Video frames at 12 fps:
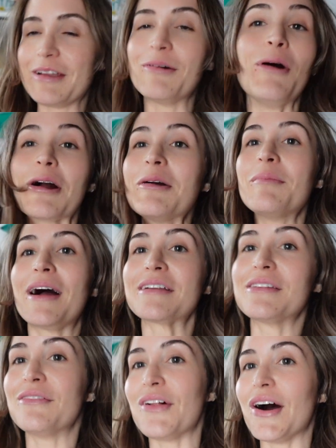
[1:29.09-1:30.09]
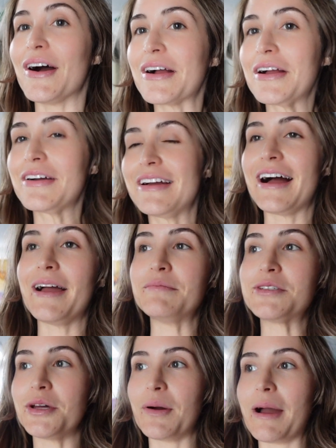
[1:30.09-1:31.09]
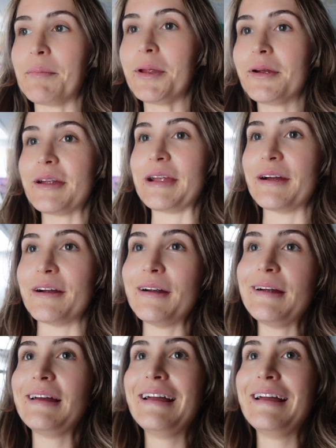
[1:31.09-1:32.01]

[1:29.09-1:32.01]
and welcome back to the vlog. I'm so happy you're here.